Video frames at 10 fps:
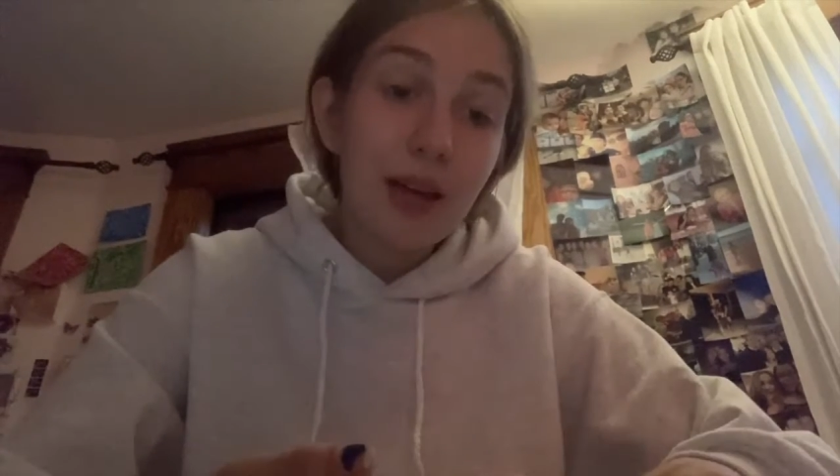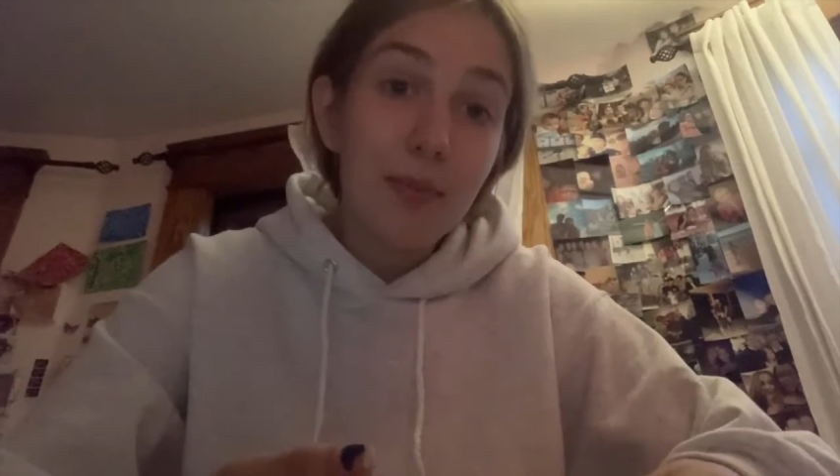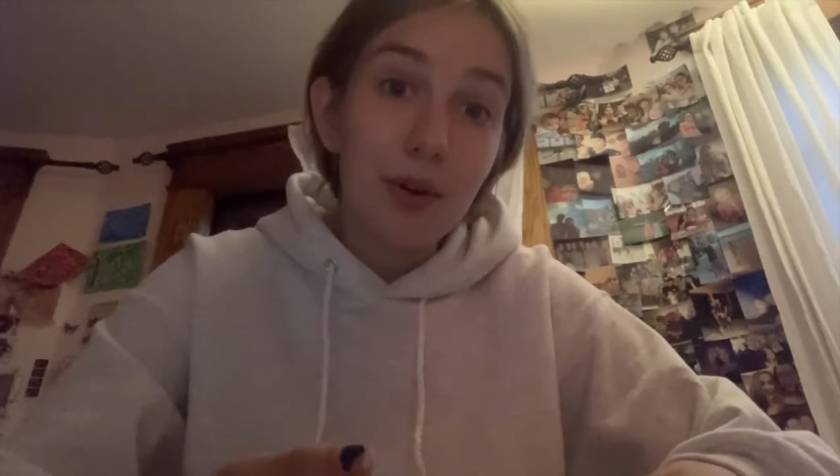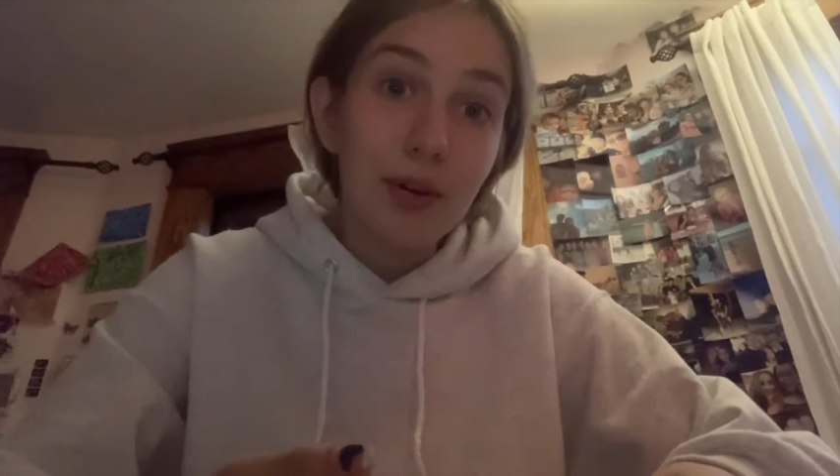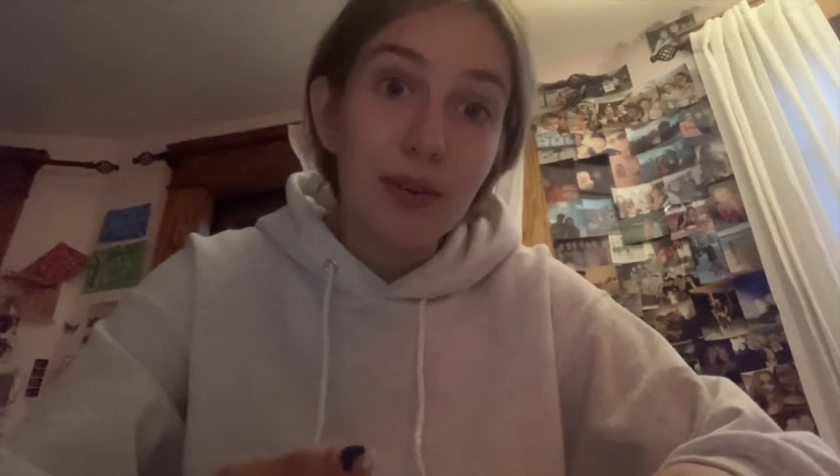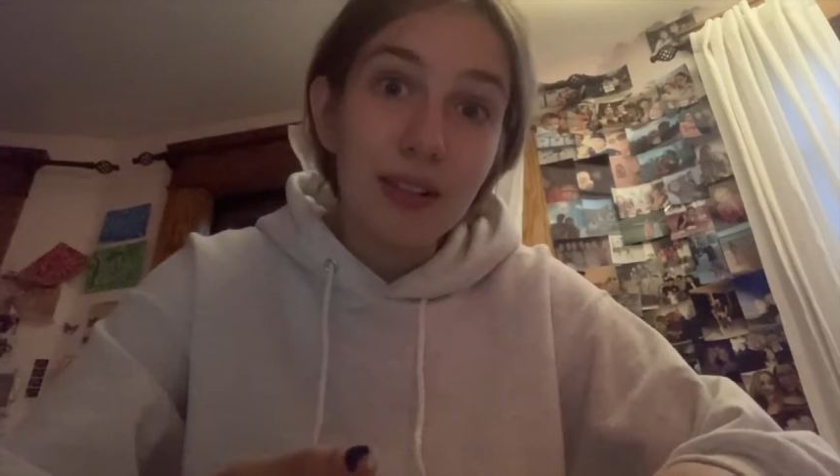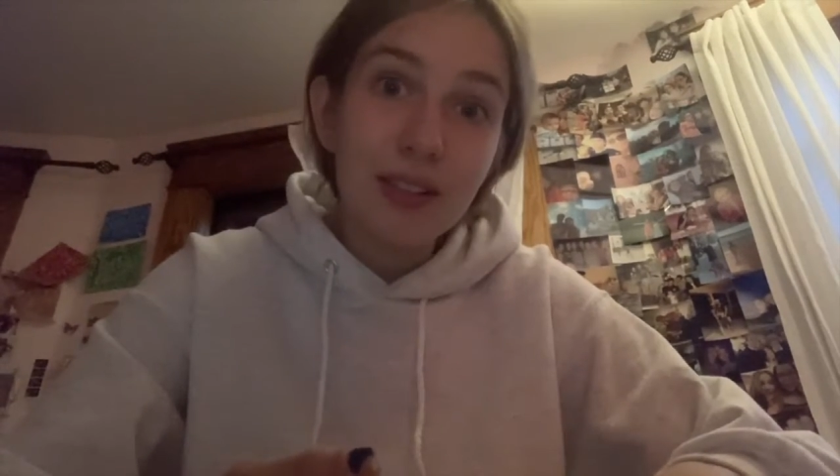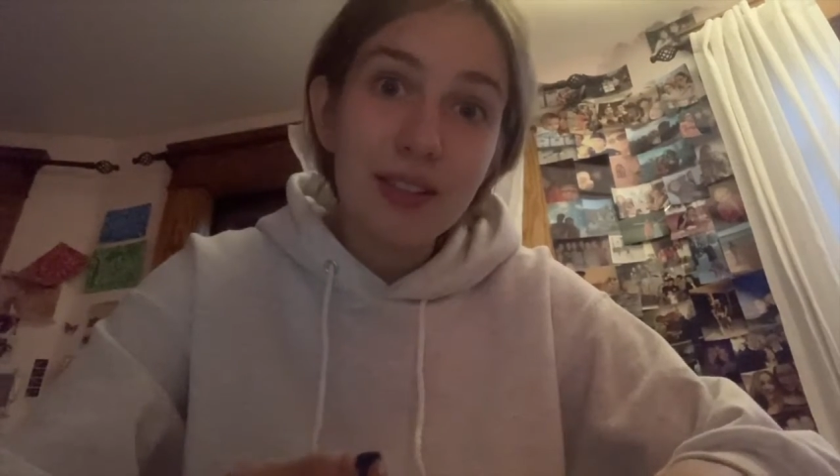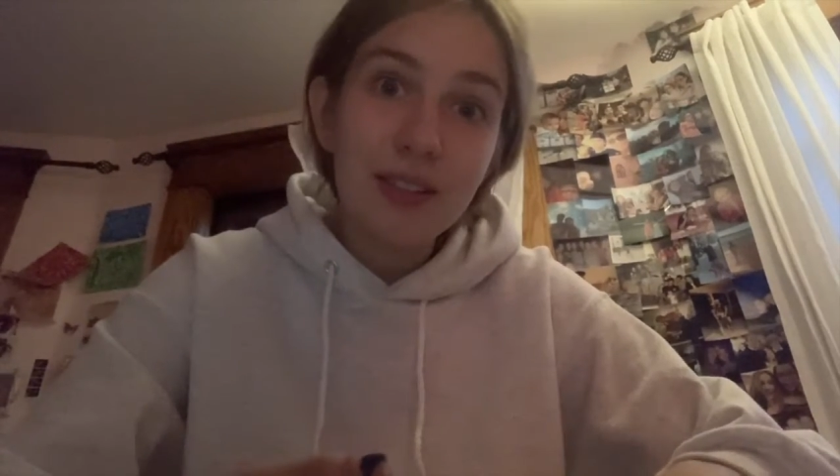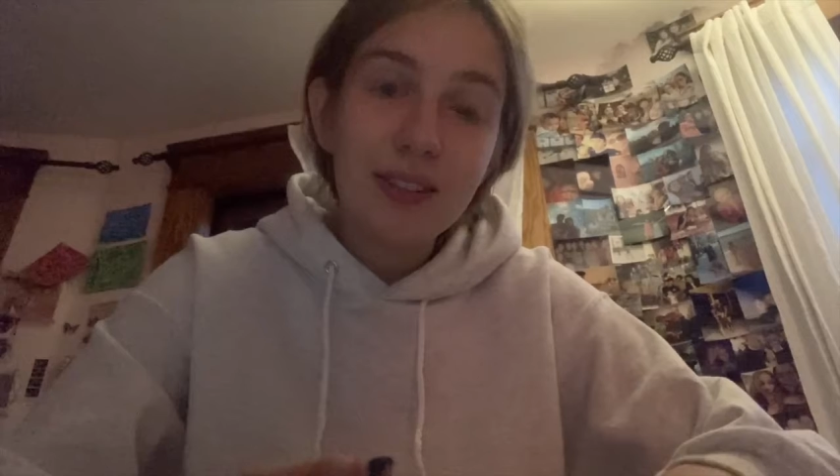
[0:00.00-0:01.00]
I'm
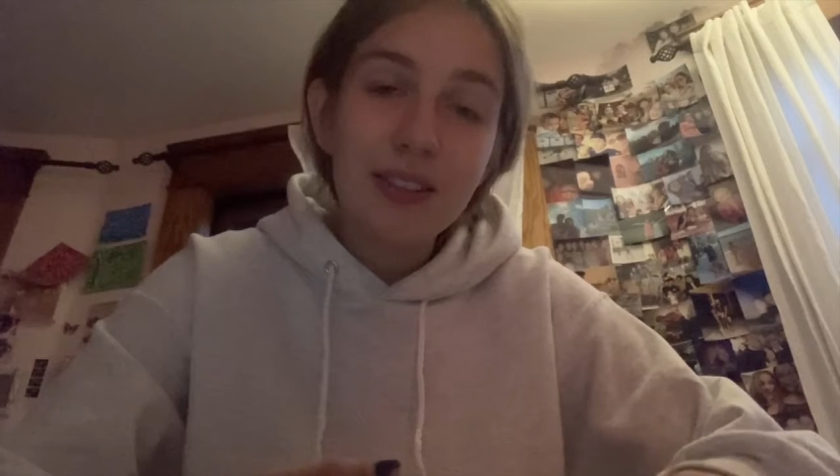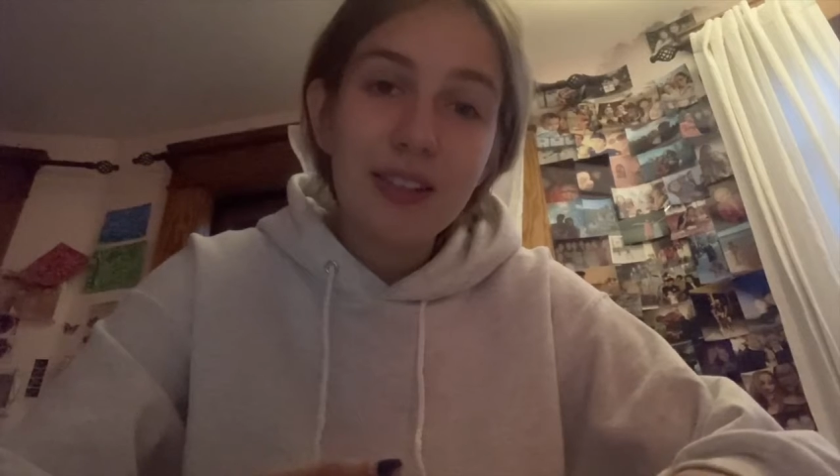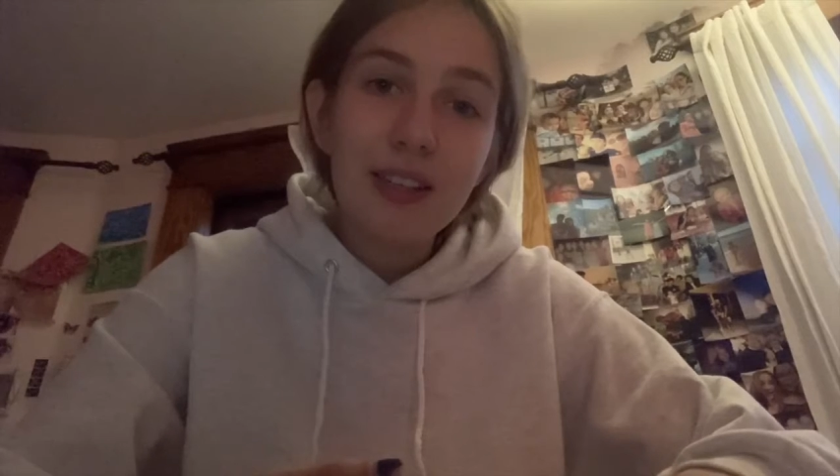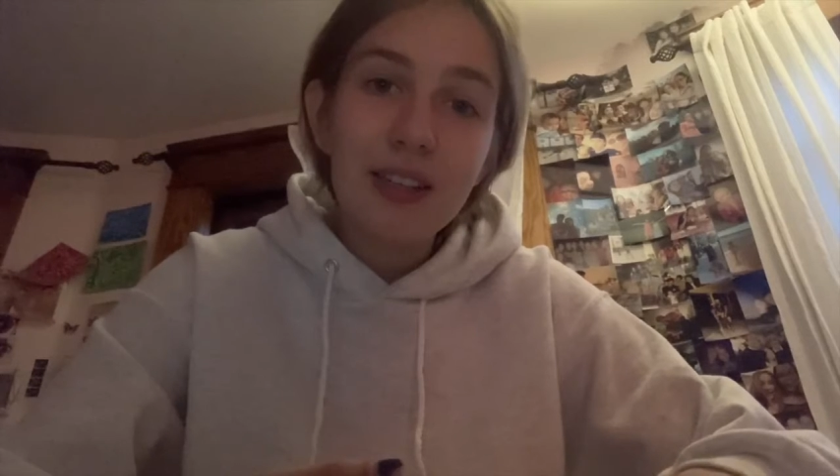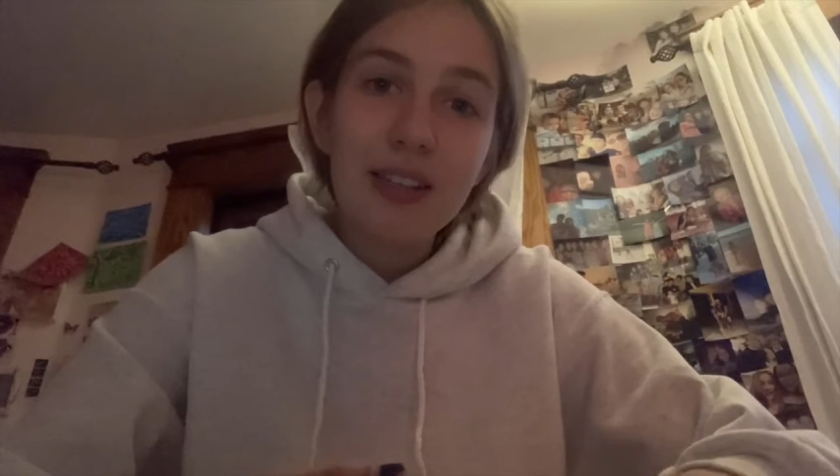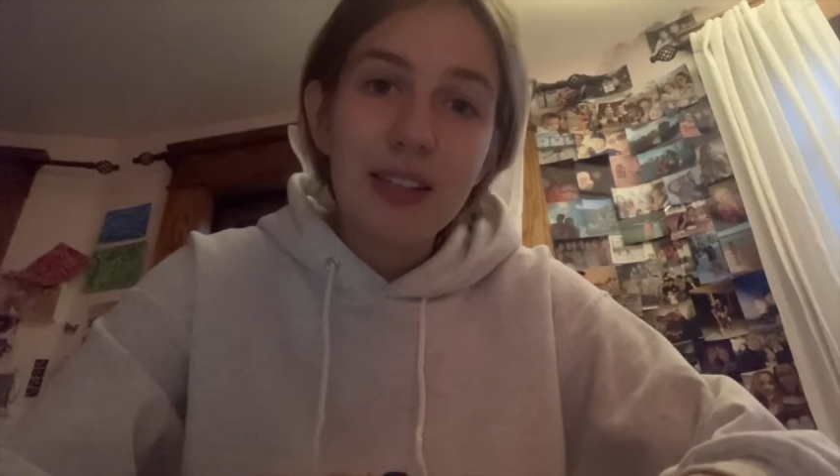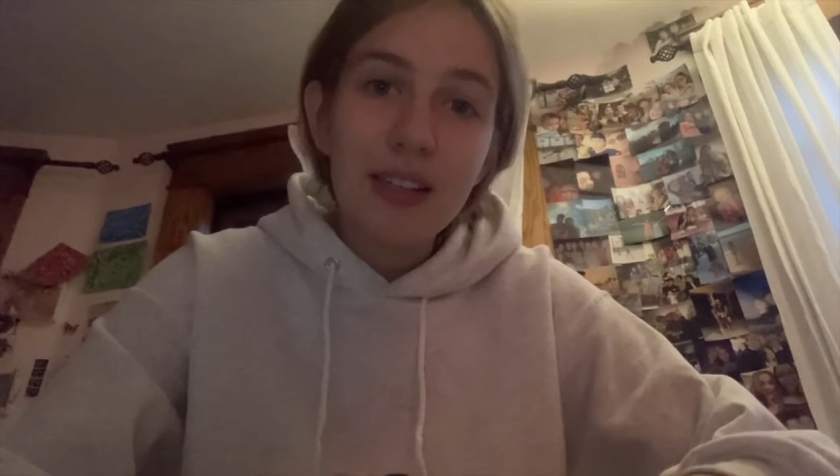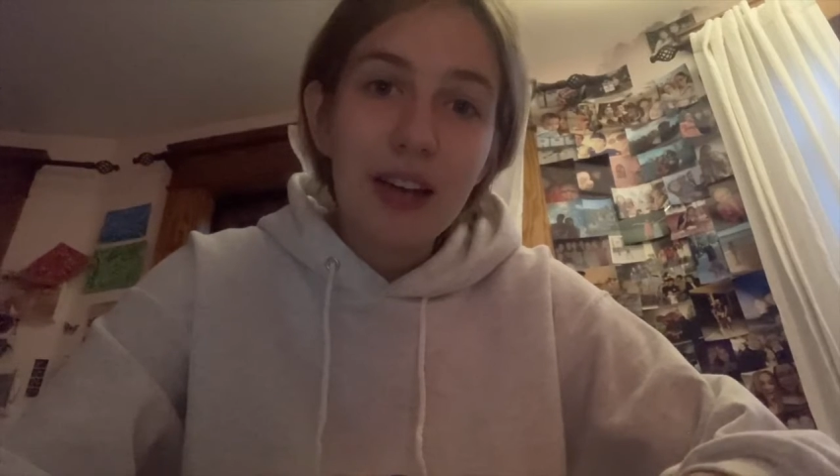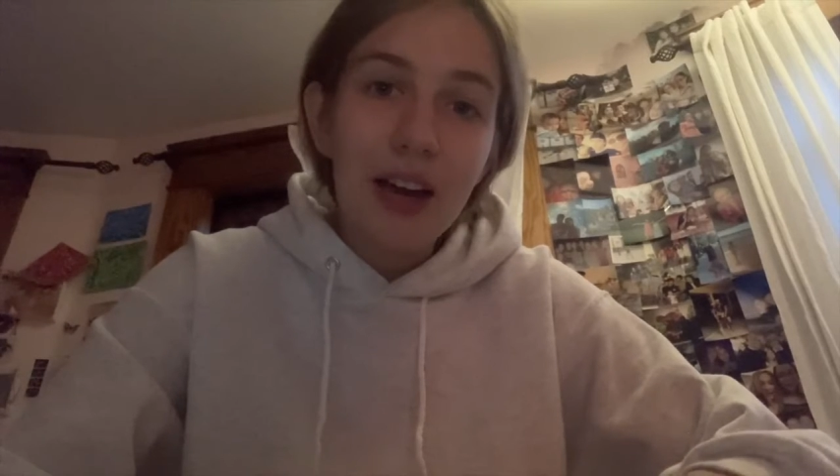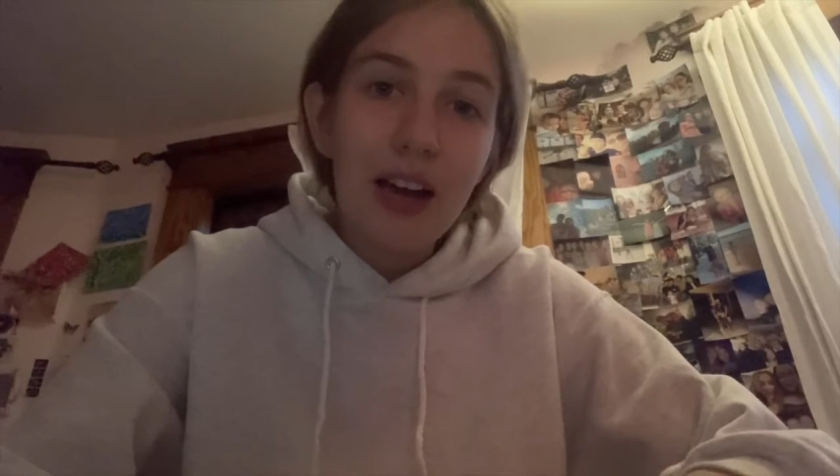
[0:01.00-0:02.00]
nervous.
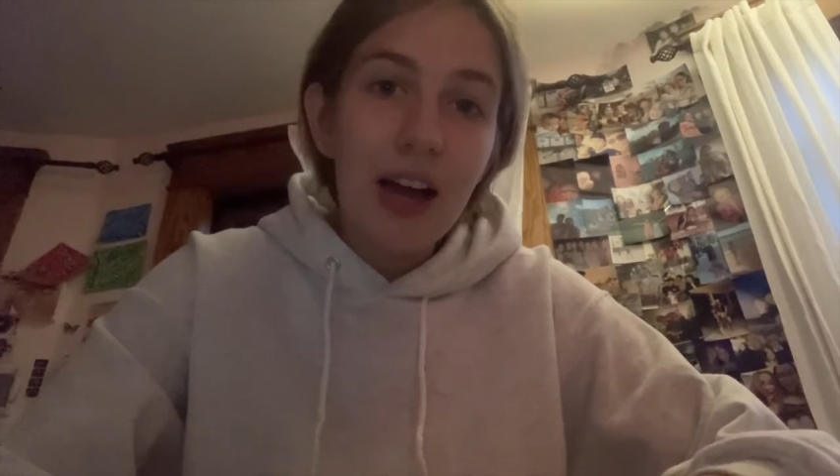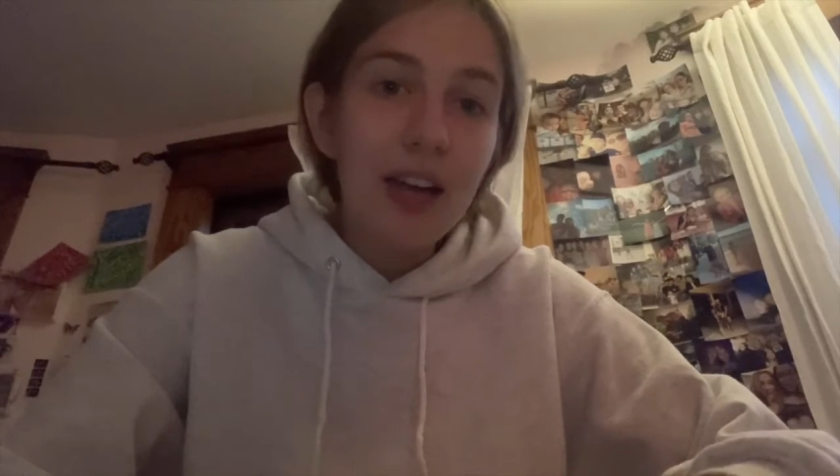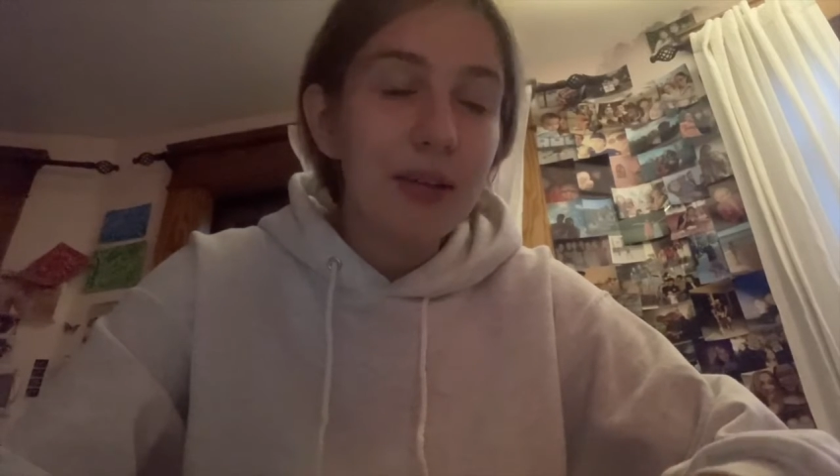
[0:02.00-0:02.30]
I